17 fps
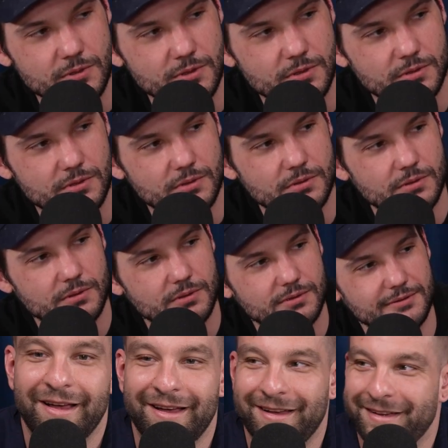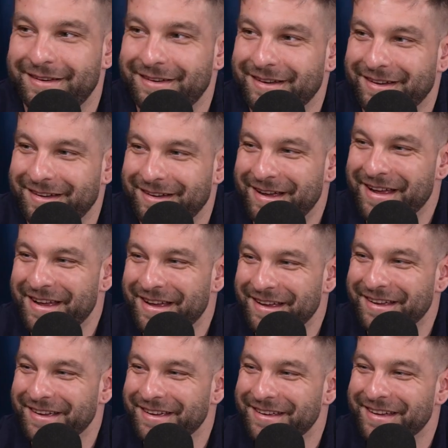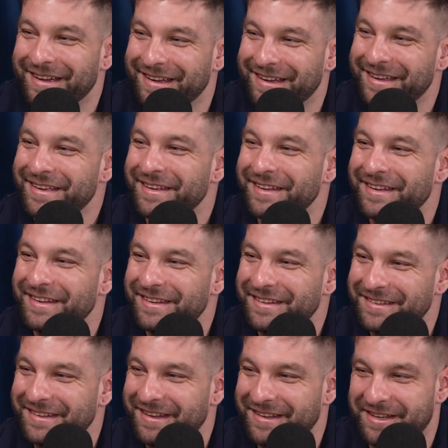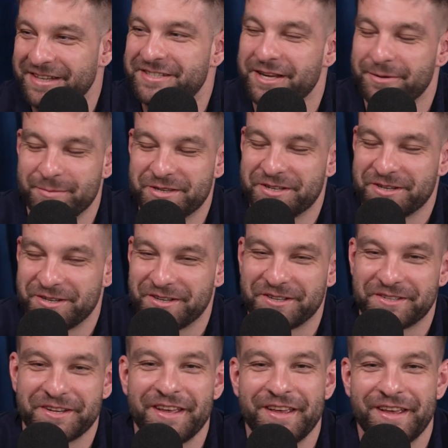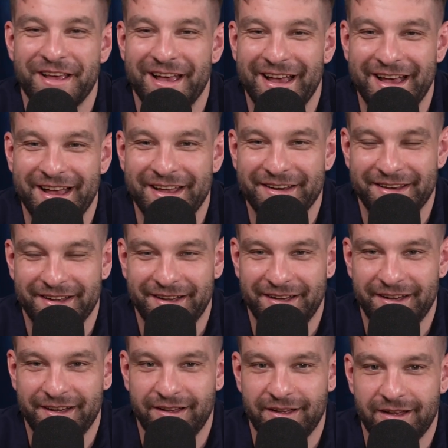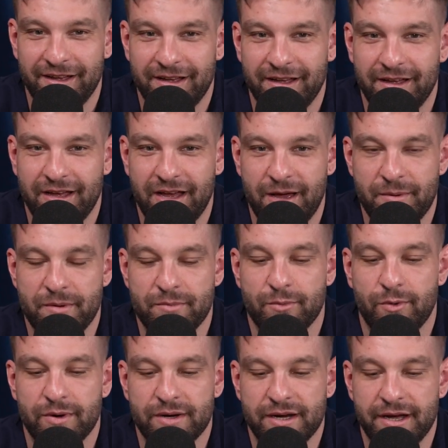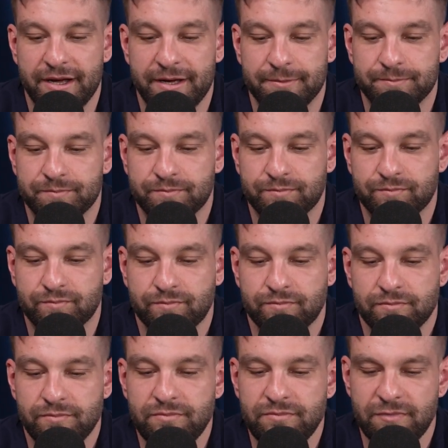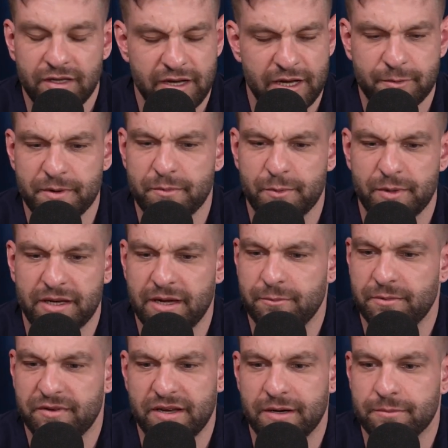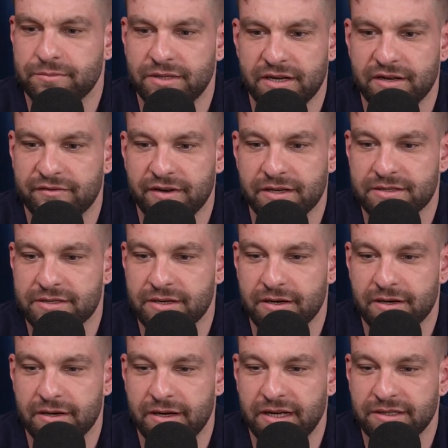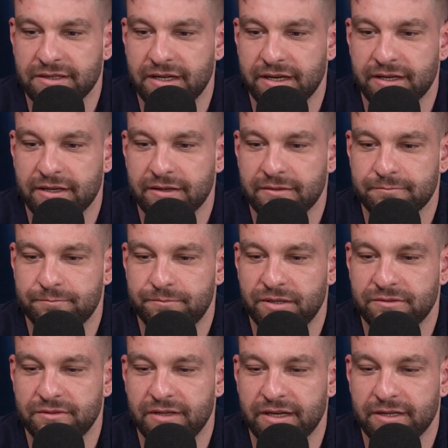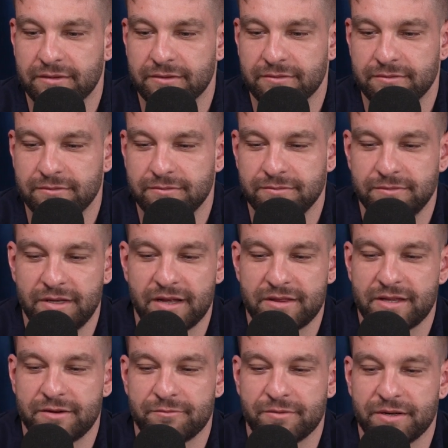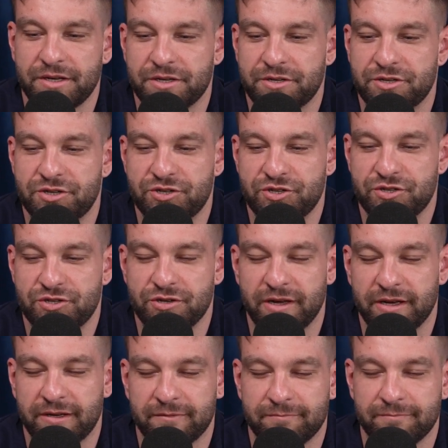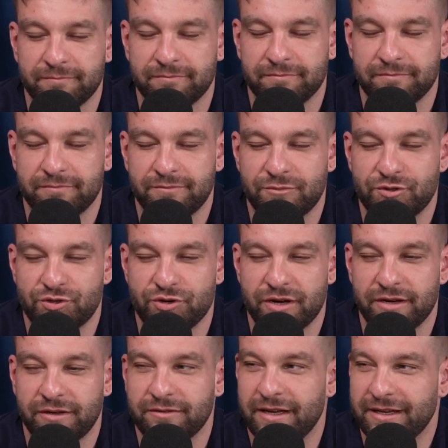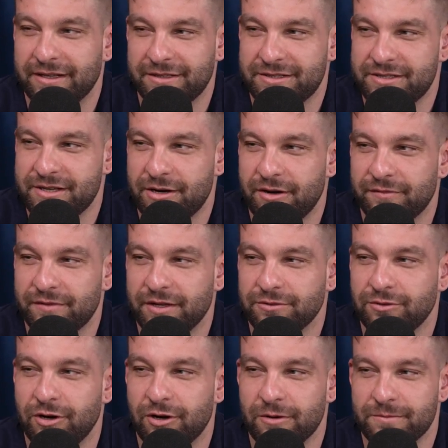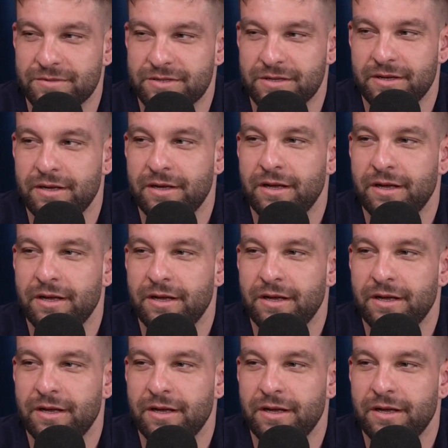So hot. And it does sound mysterious. And I remember one night, like, we've gotten plenty of fights there, and like, but like nothing really set off the alarms.